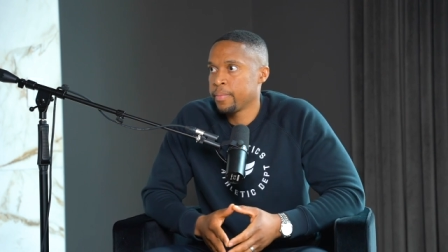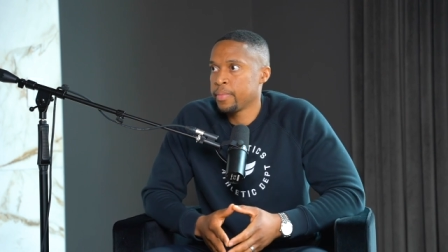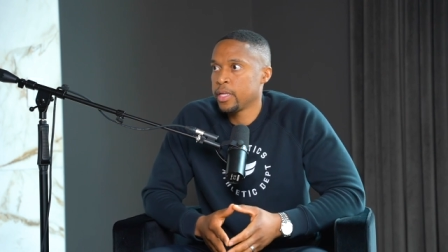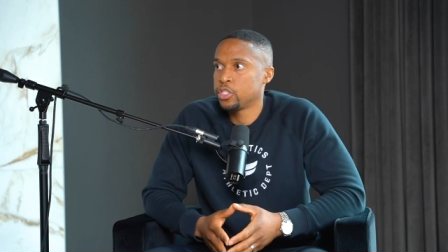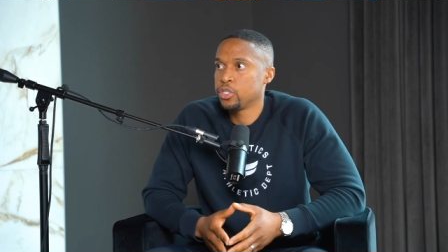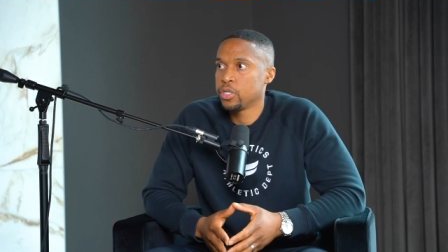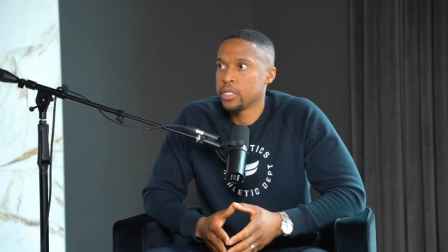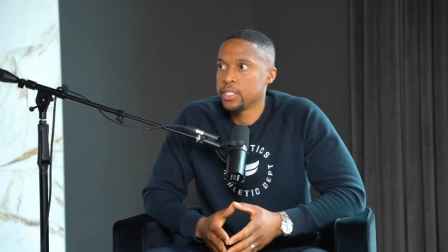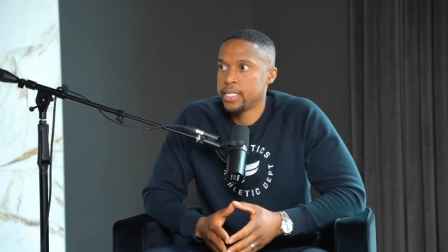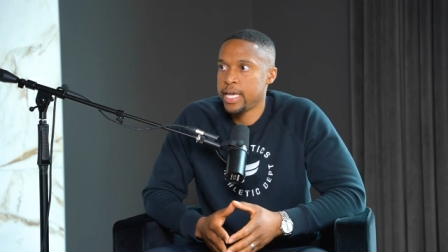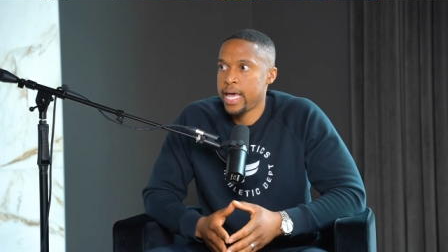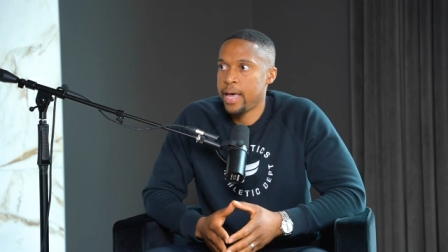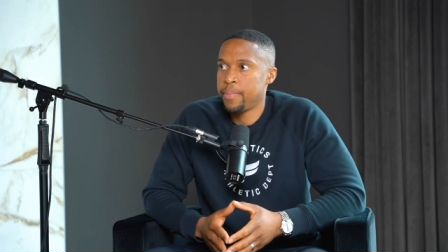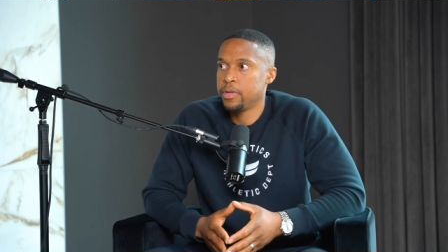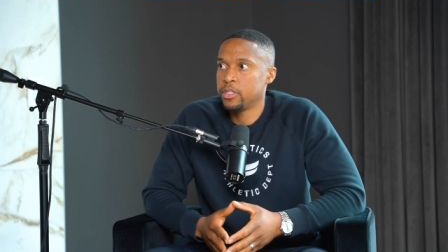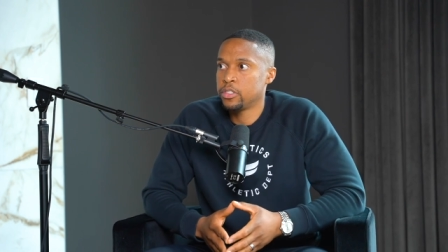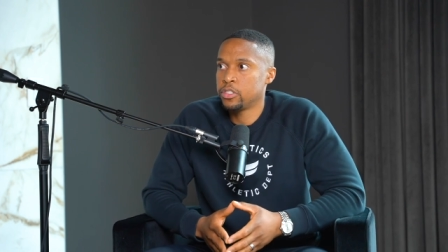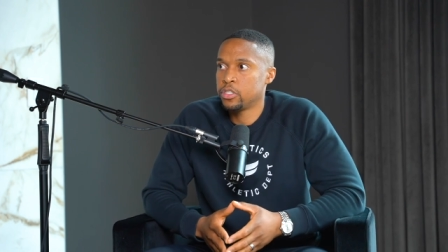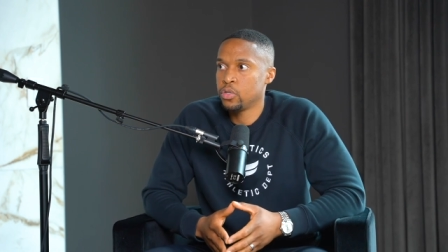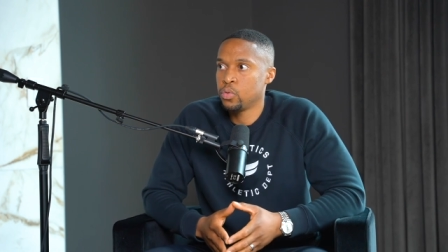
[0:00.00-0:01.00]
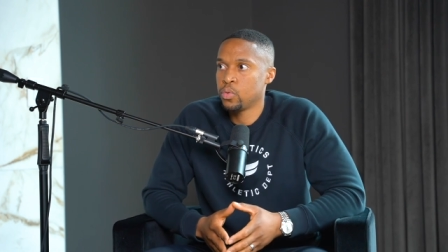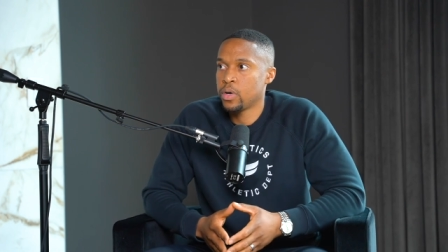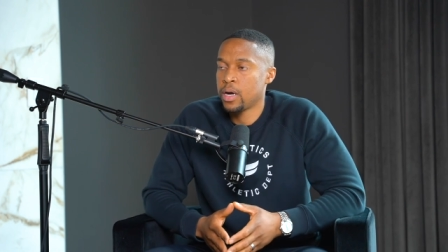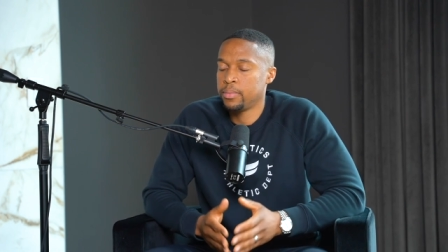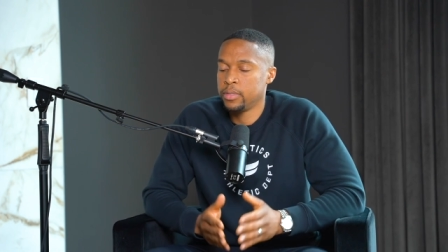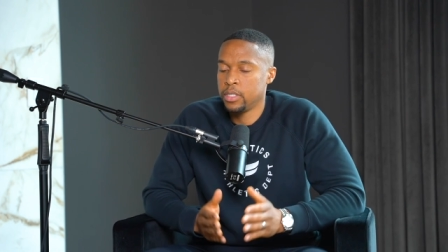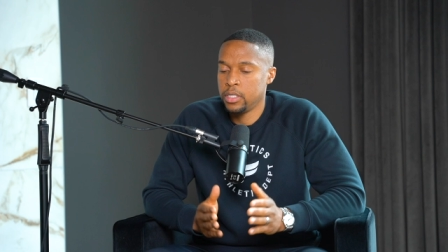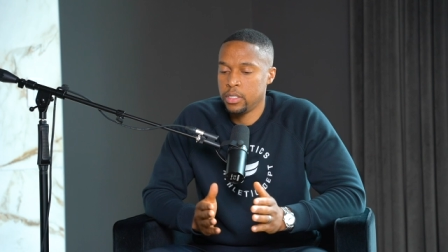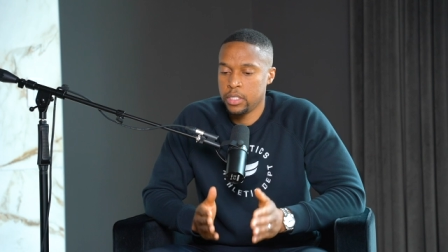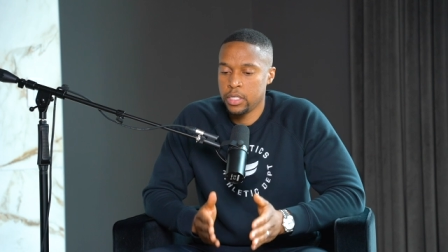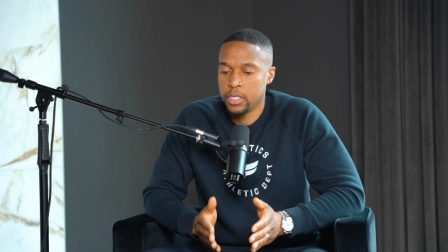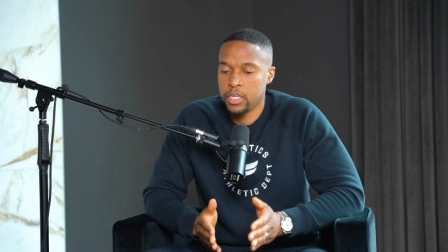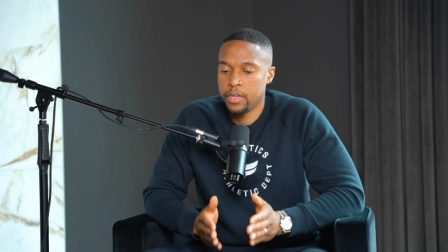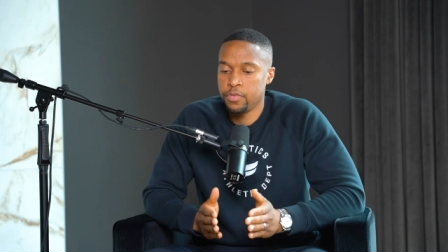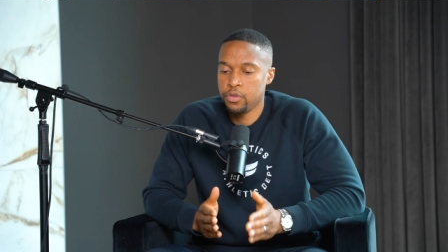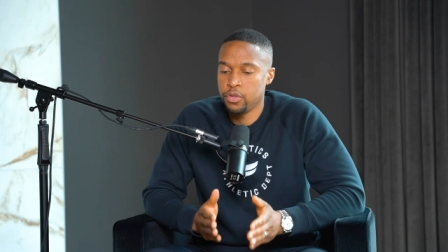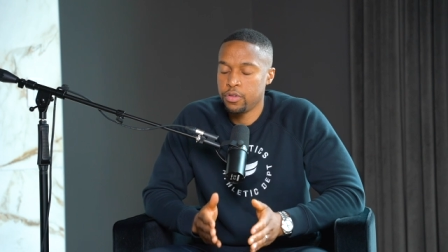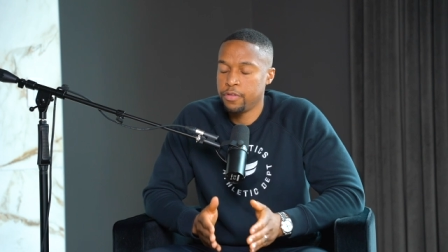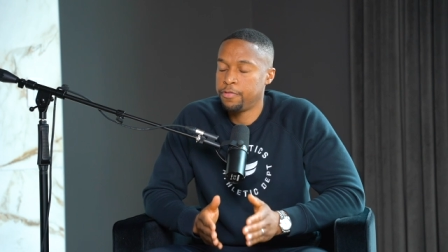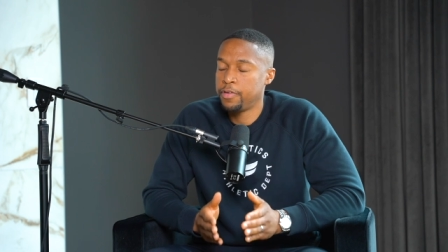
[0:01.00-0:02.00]
that you can tap into where I'm literally
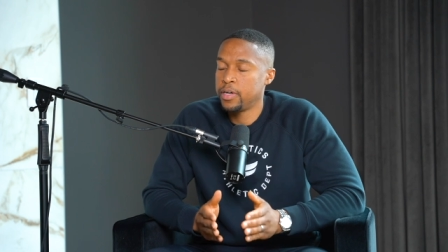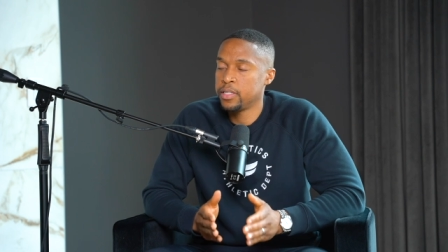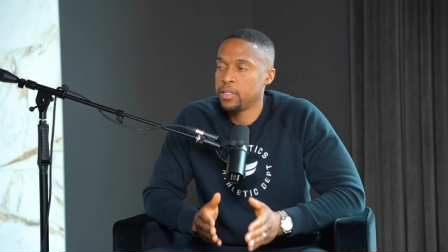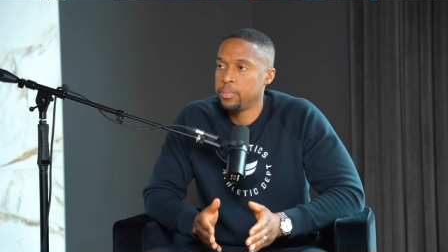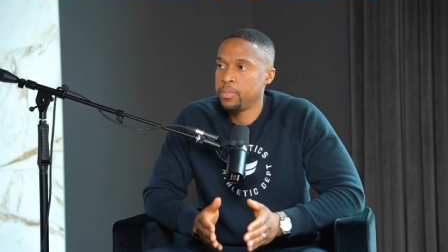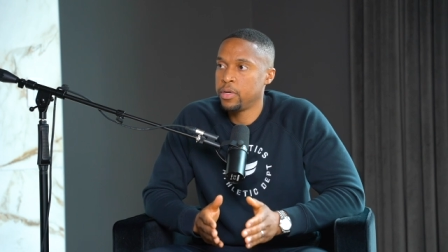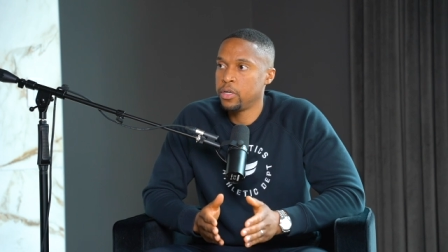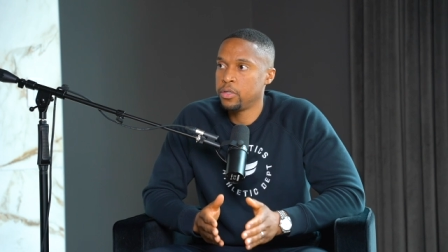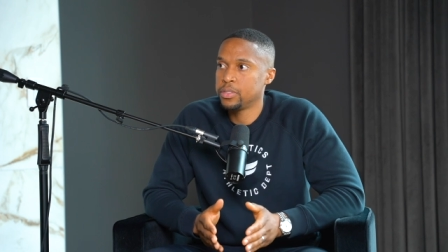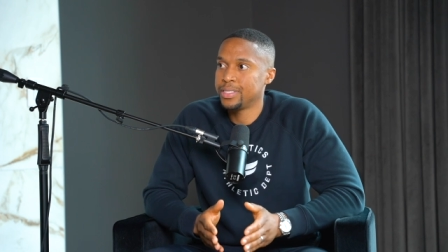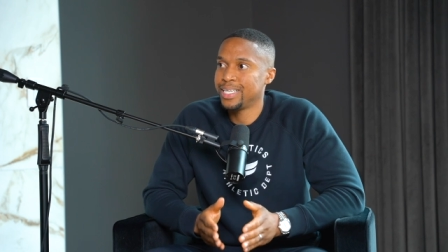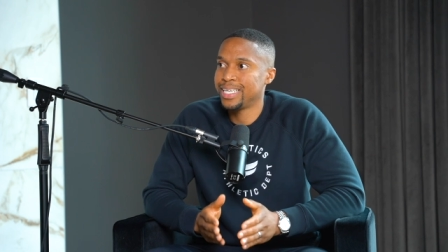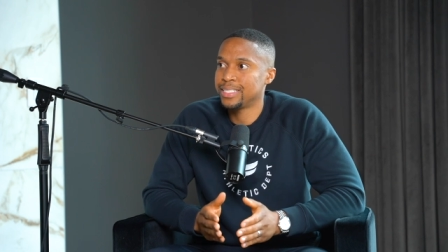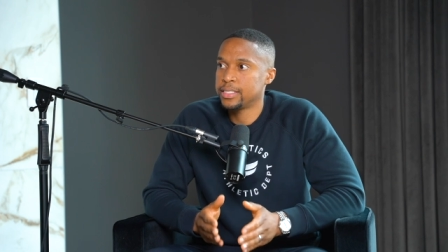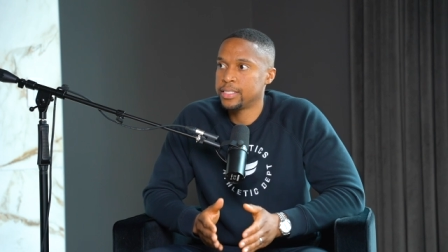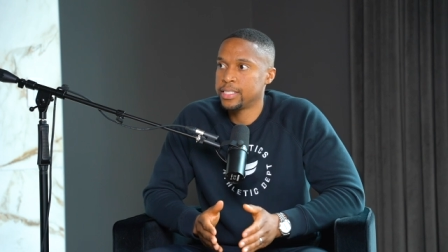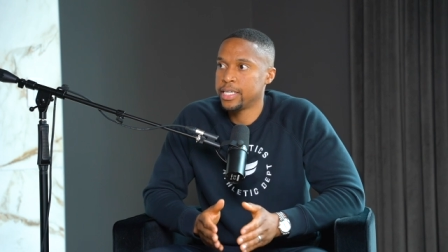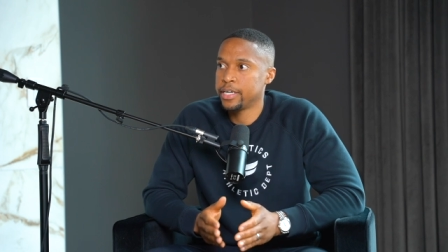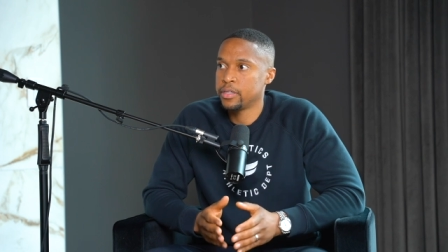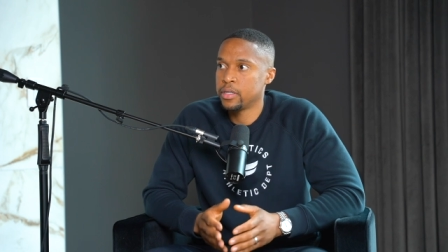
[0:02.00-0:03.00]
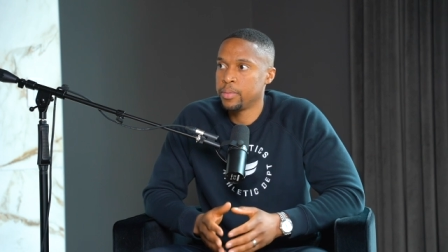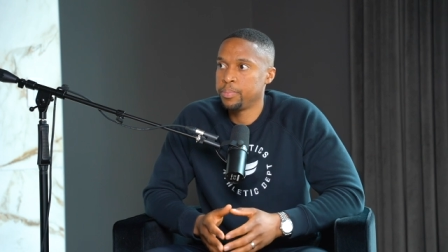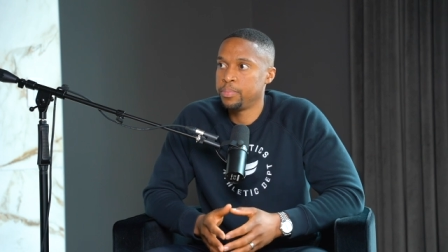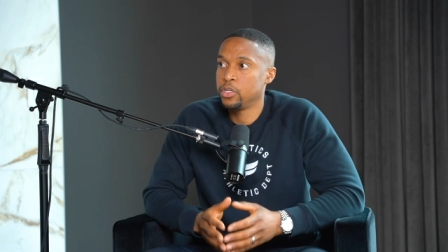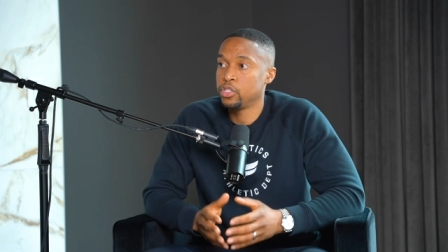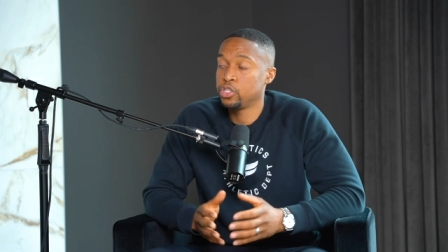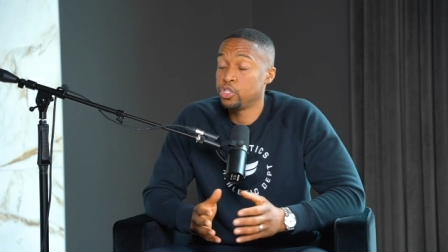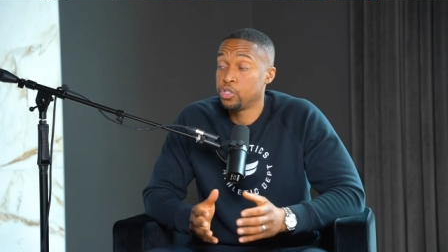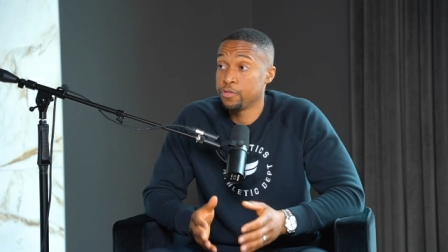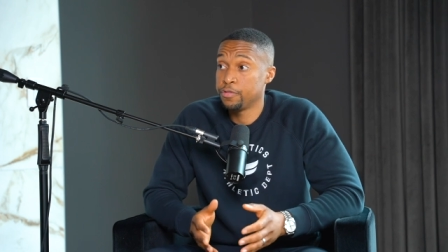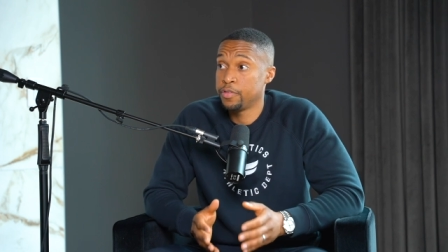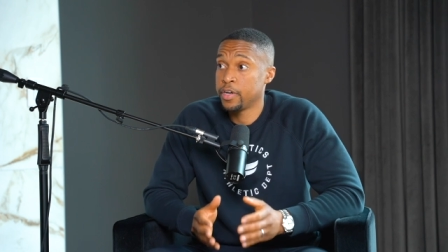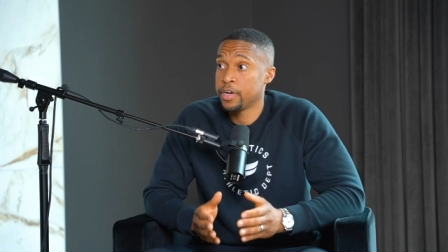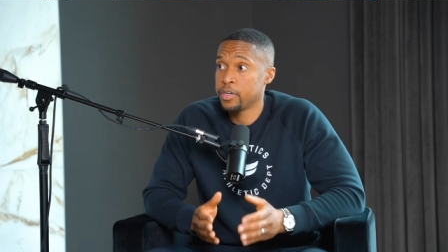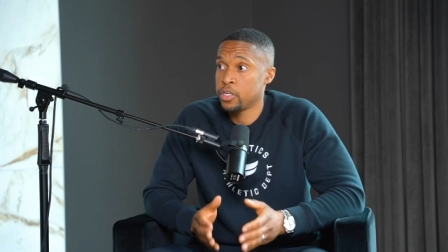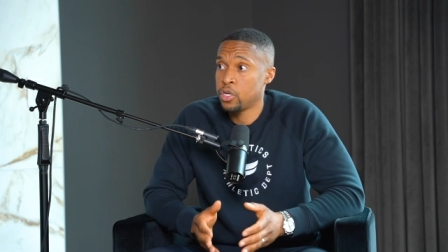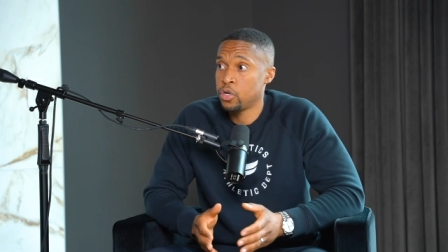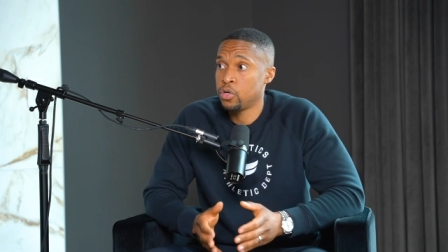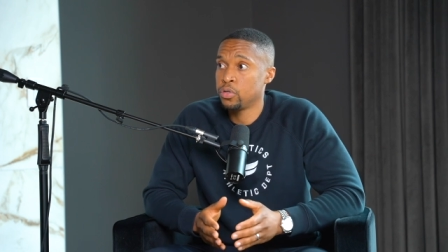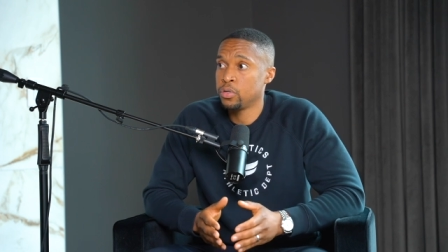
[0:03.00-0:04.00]
giving you the fundamentals necessary to build your
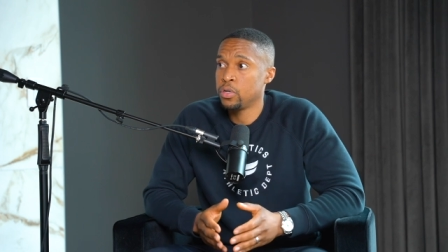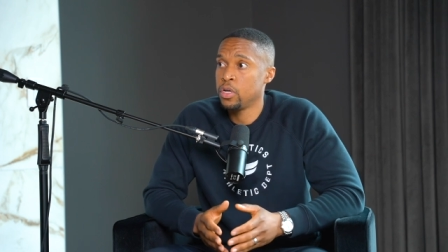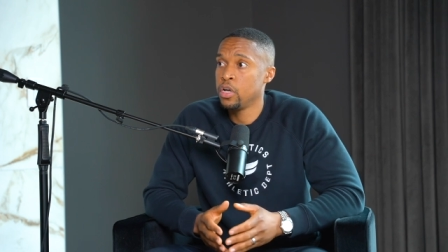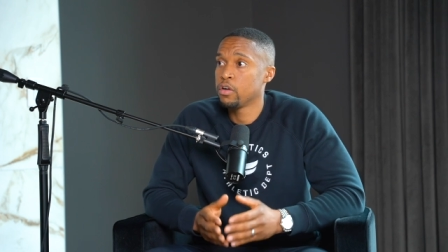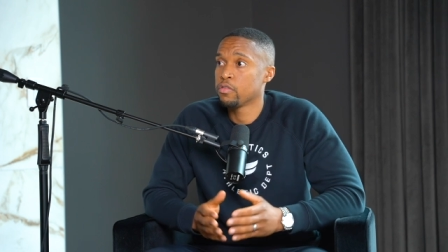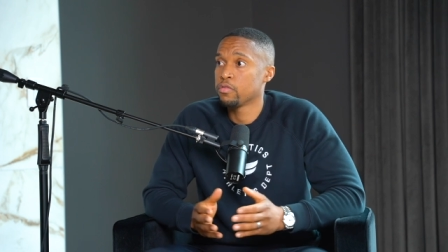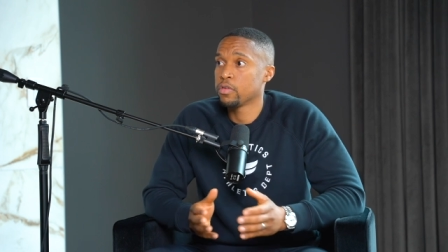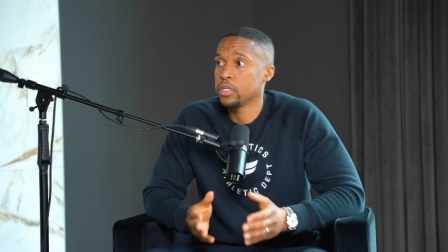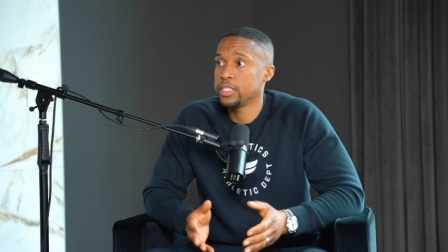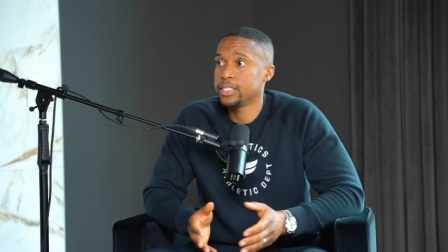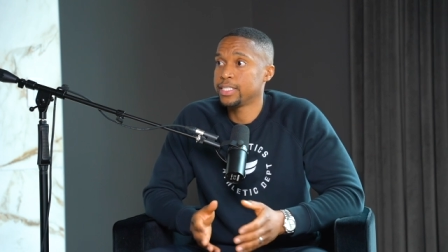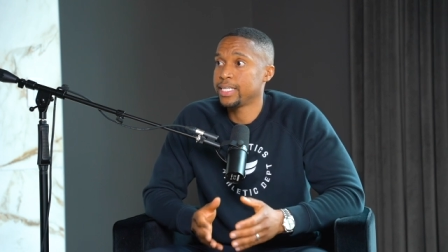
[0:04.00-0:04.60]
very own. This is not